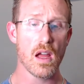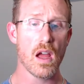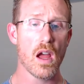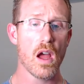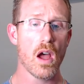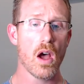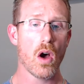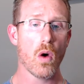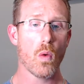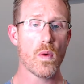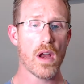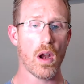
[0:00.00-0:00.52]

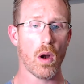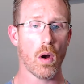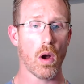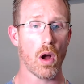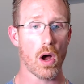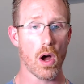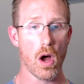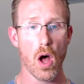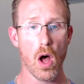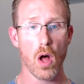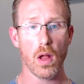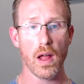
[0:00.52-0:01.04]
We are
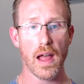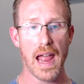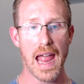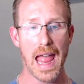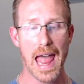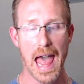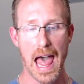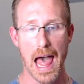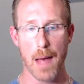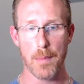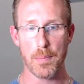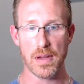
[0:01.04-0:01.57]
all
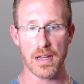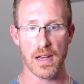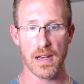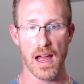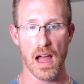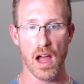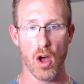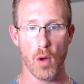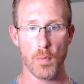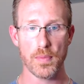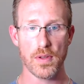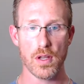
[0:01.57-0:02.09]
happy to
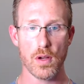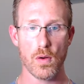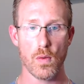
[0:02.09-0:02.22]
help you